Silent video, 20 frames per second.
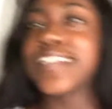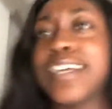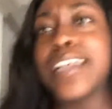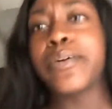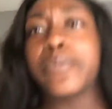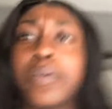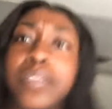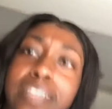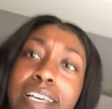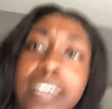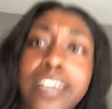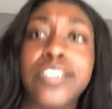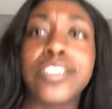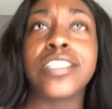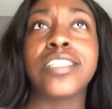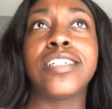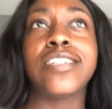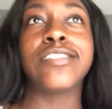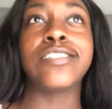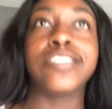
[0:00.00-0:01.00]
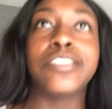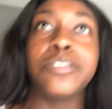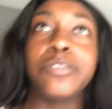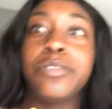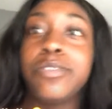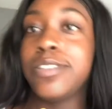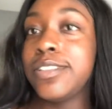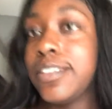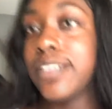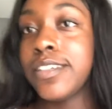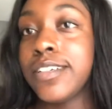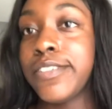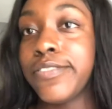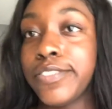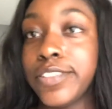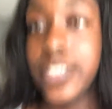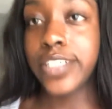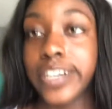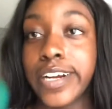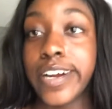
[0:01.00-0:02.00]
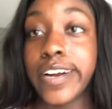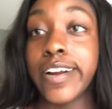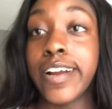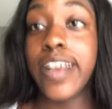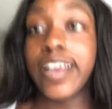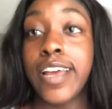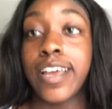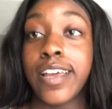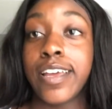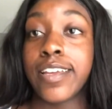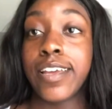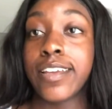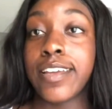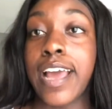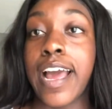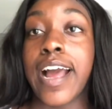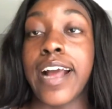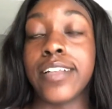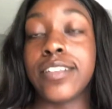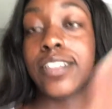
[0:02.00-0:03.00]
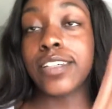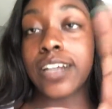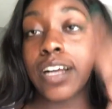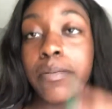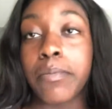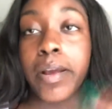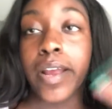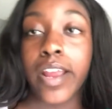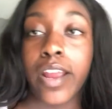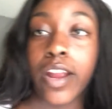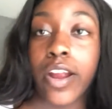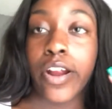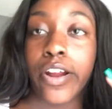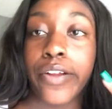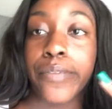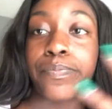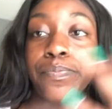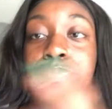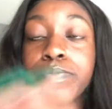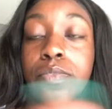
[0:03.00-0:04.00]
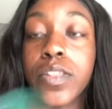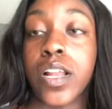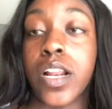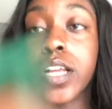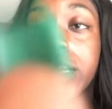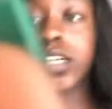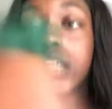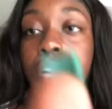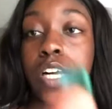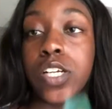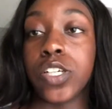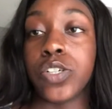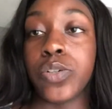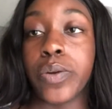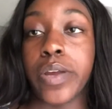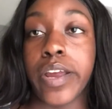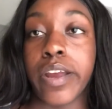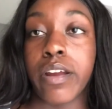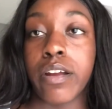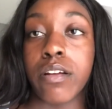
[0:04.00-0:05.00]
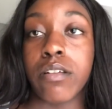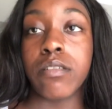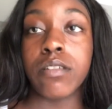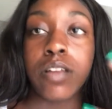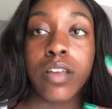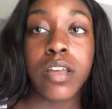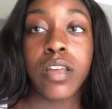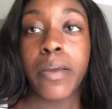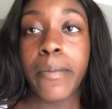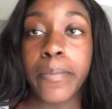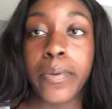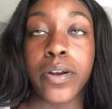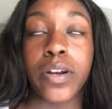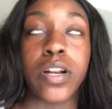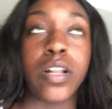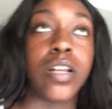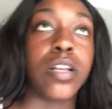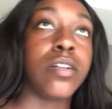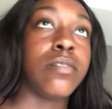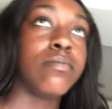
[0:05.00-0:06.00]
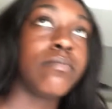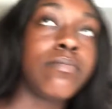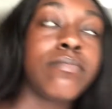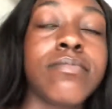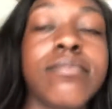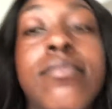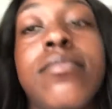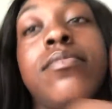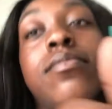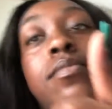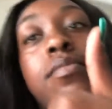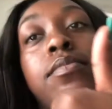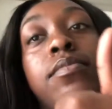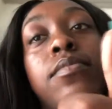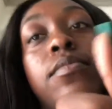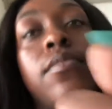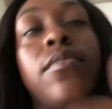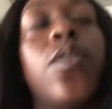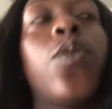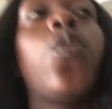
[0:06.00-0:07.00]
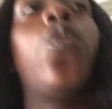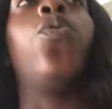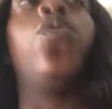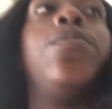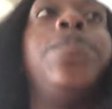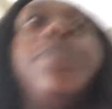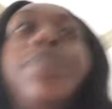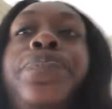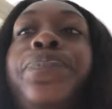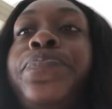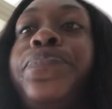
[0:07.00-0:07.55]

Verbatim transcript: like, what the hell Chanelle, did you do something different to your hair? Yeah, I took out my hair, then I got new hair, put it in. Cool.